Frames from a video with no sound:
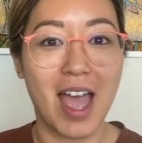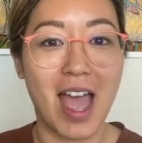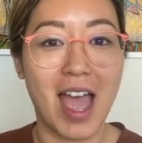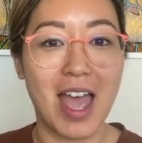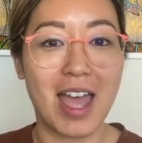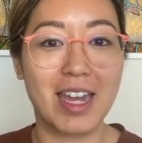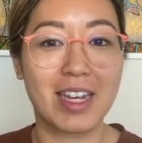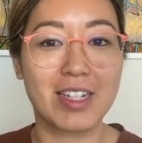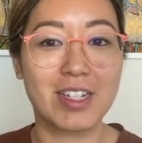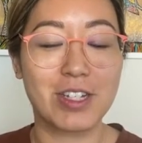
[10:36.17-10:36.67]

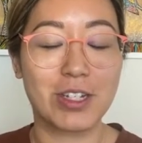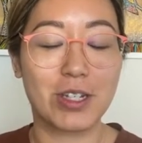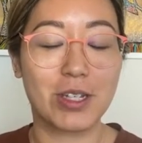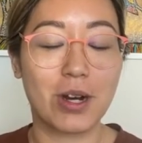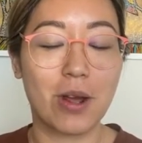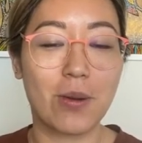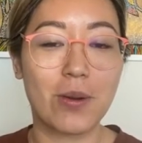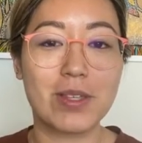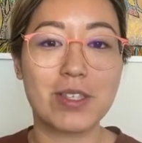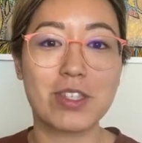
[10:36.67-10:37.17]
And you can
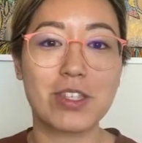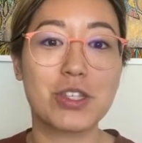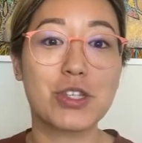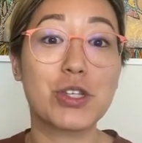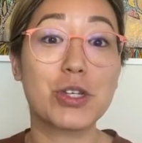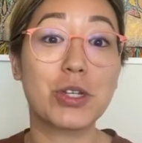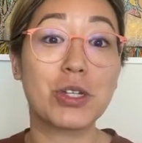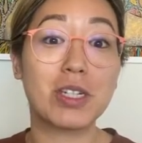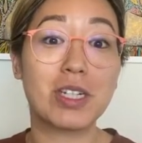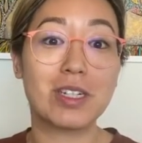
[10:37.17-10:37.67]
always just
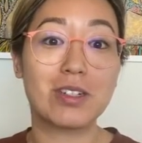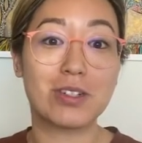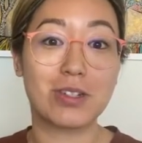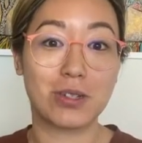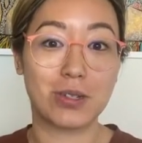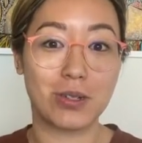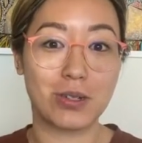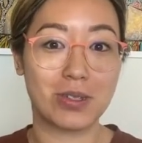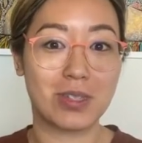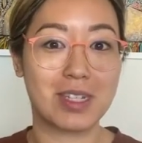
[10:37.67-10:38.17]
tune
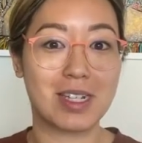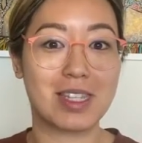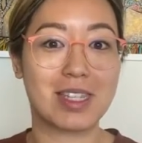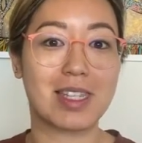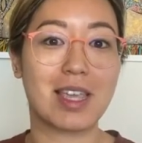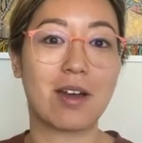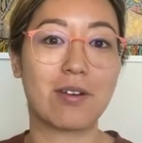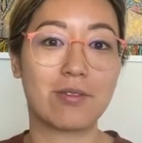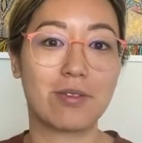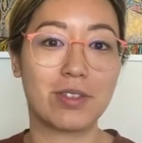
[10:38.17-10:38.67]
into the
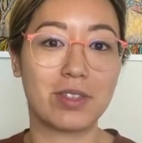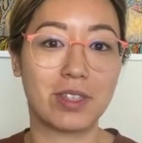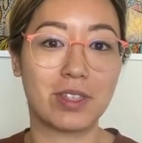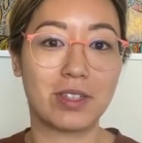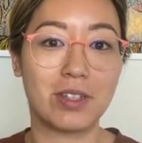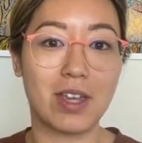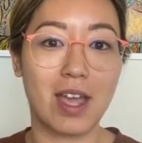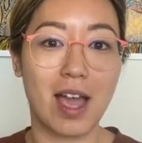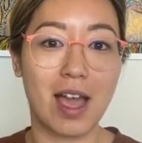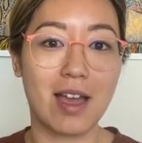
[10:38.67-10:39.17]
discomfort that
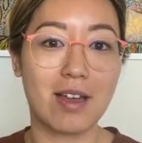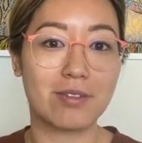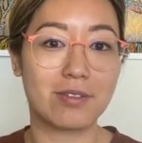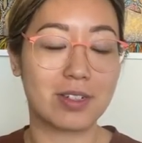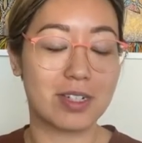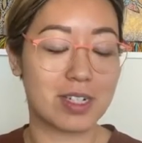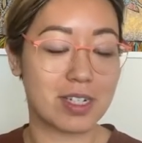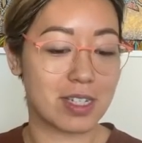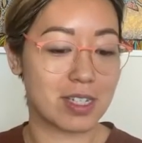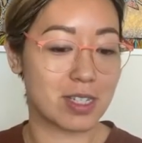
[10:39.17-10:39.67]
you have
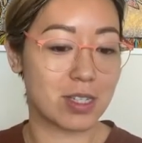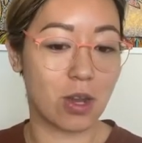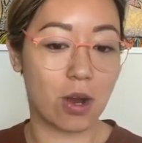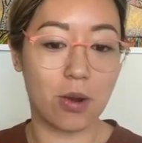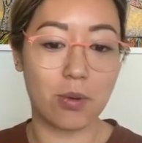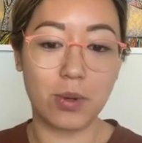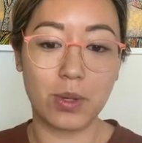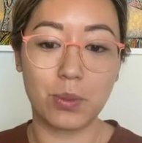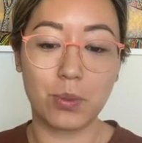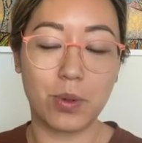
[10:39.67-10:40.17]
and just
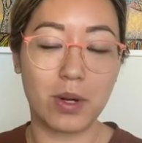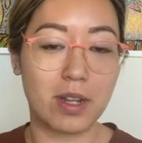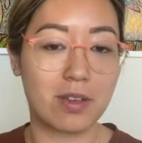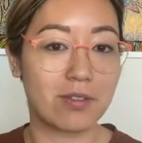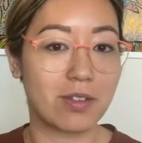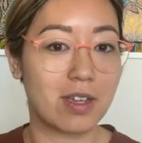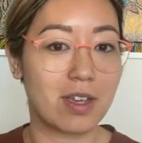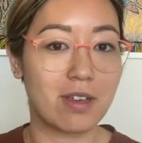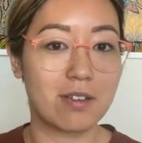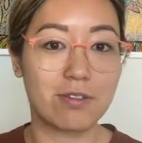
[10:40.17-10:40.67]
go with
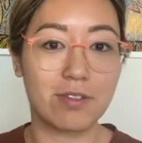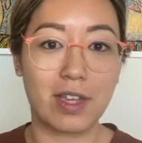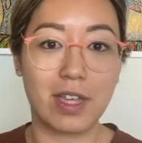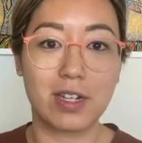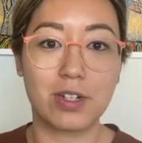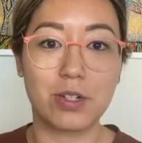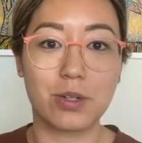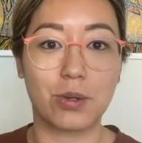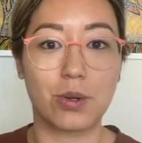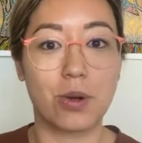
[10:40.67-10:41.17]
whatever
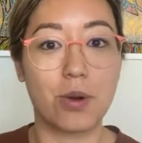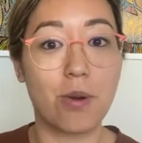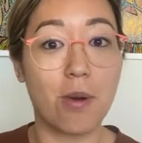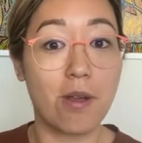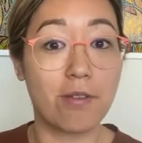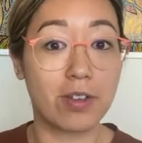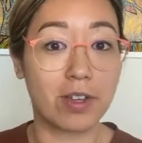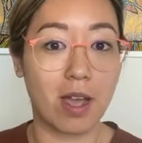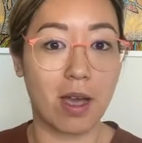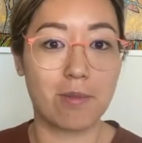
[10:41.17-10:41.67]
event or
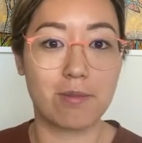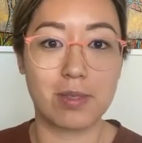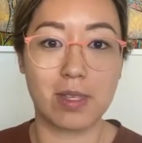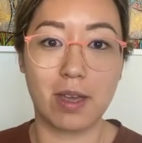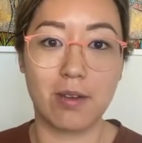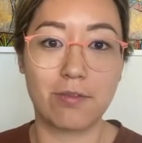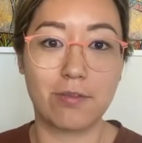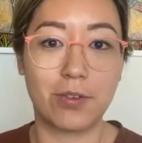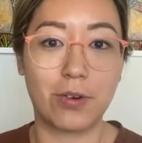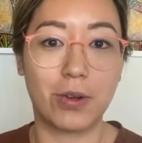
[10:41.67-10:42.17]
whoever comes
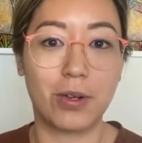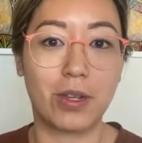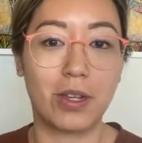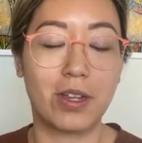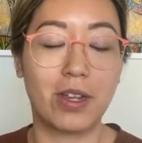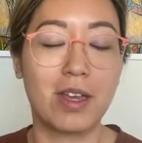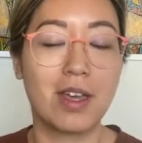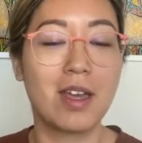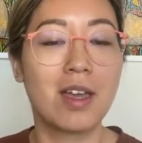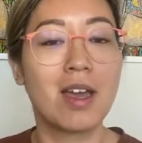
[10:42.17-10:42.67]
up for
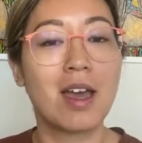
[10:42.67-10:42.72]
you.